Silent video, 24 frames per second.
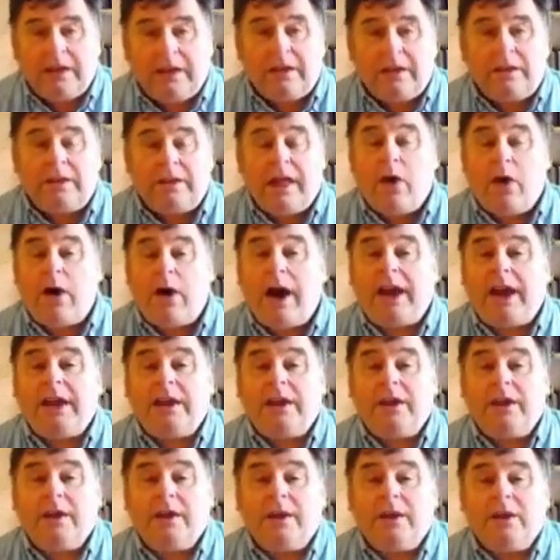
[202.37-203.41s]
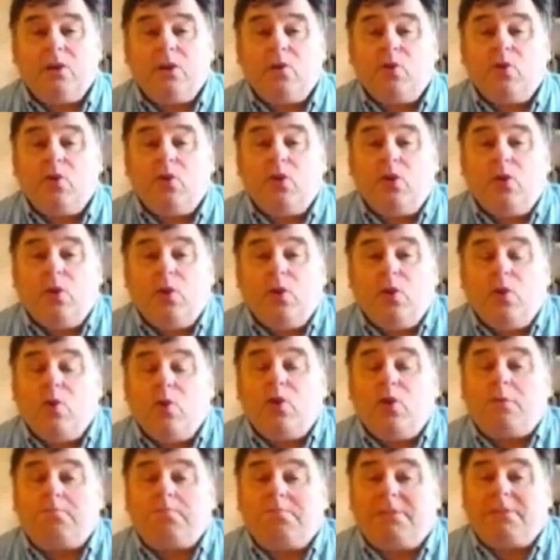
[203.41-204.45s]
Now, I
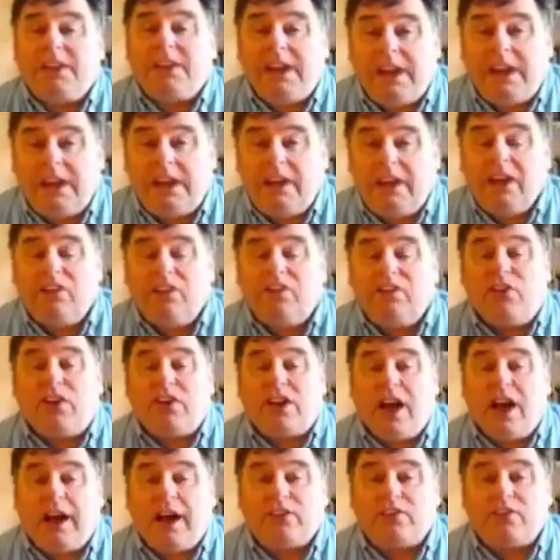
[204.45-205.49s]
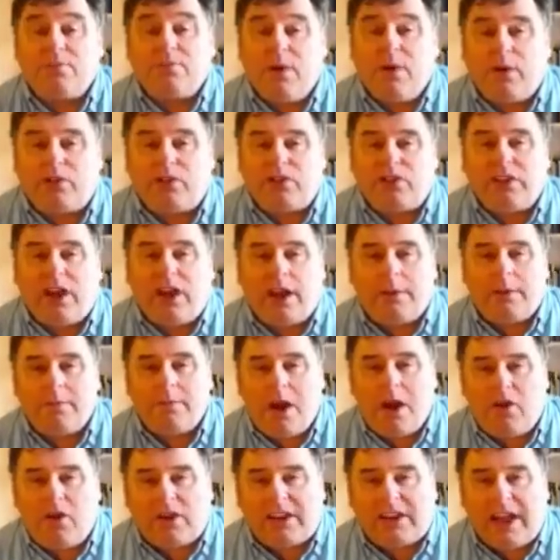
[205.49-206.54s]
would plead for God's mercy on
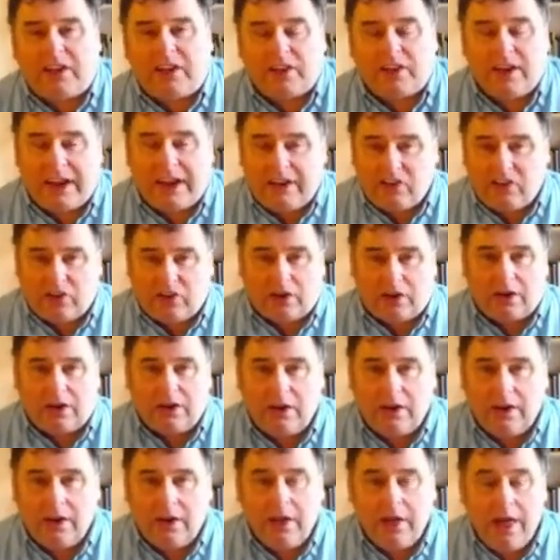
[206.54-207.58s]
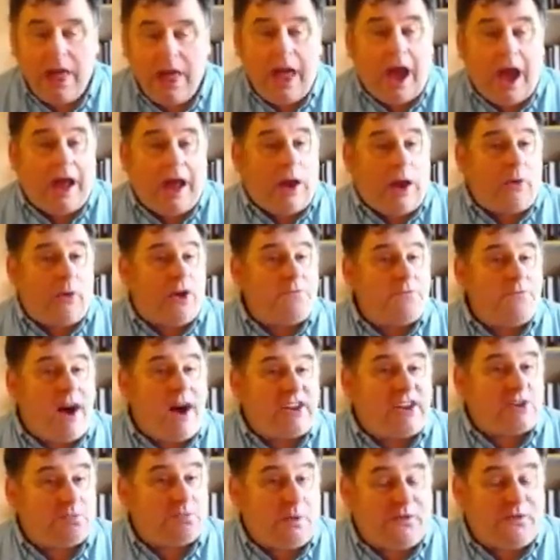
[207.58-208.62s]
America as a nation. And I would
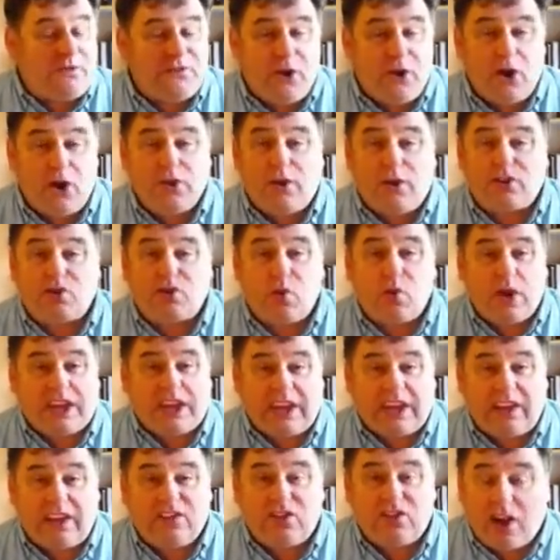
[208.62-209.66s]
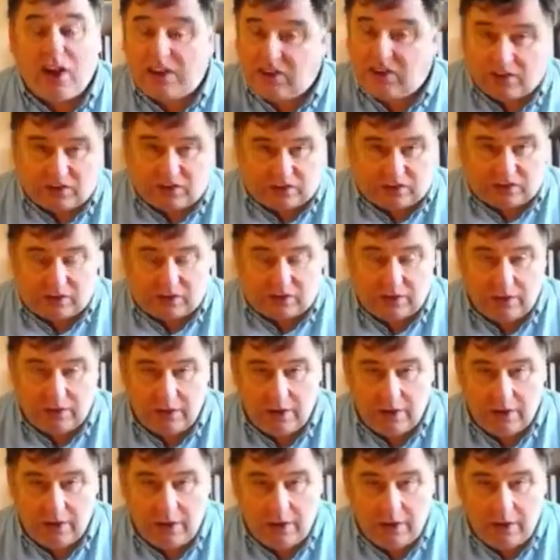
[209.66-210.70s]
much prefer those wicked judges
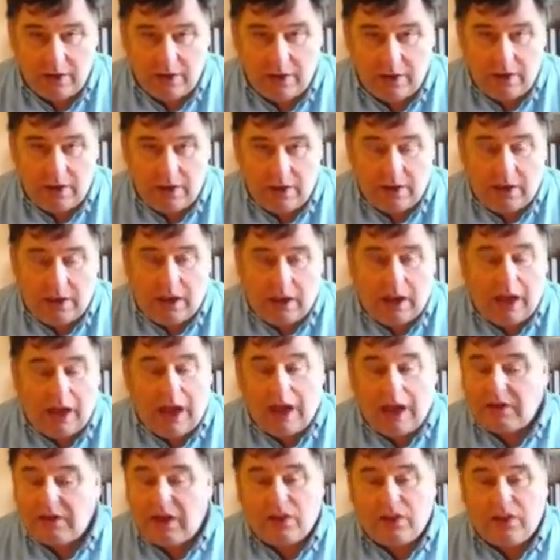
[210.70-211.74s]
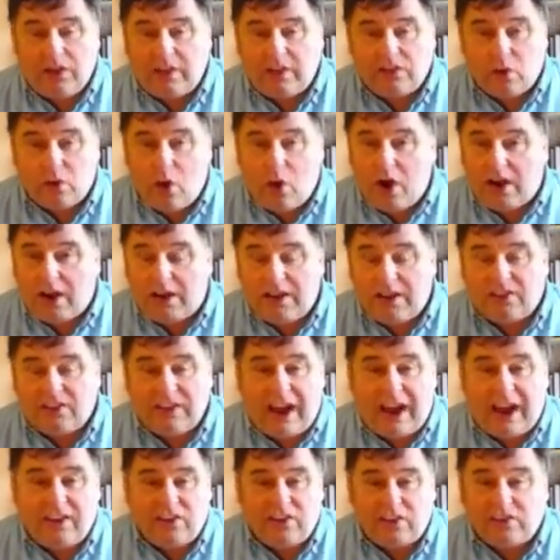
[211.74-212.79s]
and these
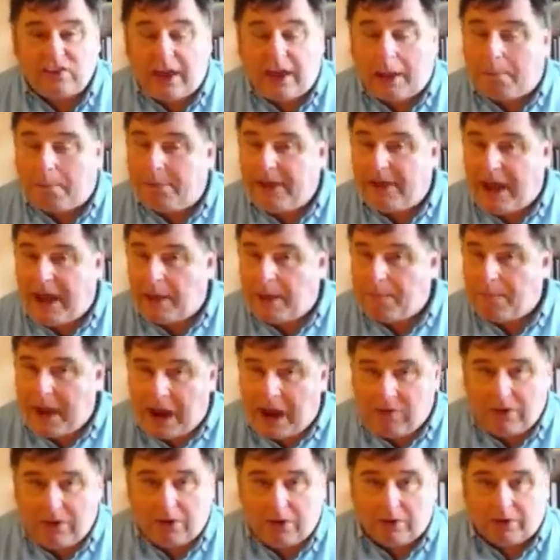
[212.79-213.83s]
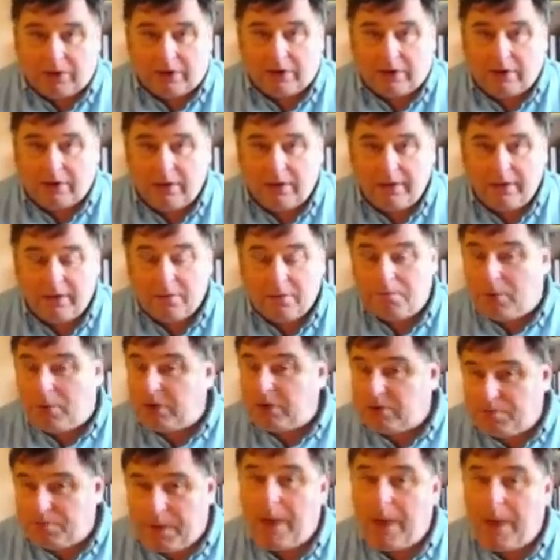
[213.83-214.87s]
organizations like Planned Parenthood,
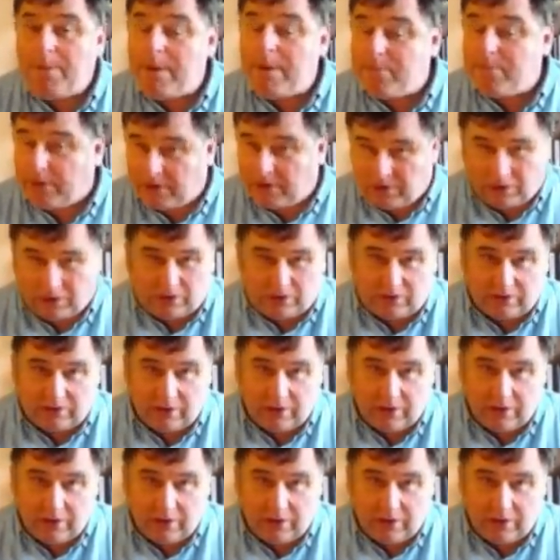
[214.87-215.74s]
but baby butchers.